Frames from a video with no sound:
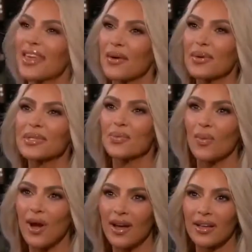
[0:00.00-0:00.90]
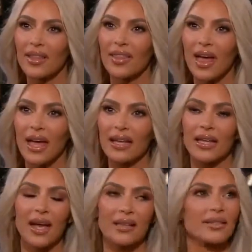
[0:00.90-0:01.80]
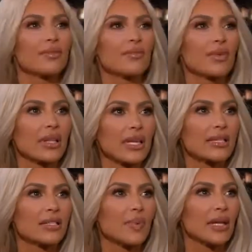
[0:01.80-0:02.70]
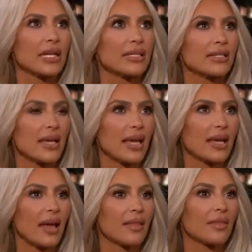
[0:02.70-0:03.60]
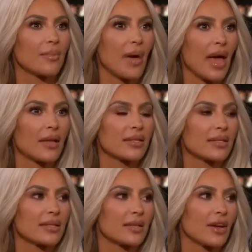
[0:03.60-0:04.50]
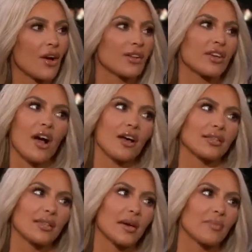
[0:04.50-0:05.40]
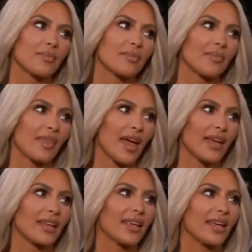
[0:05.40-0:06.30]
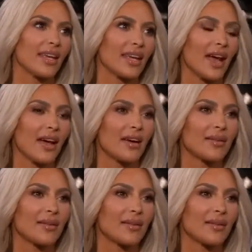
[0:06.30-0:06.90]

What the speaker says: there was one that he hasn't released, but he sang it at the Met called Awesome. And he,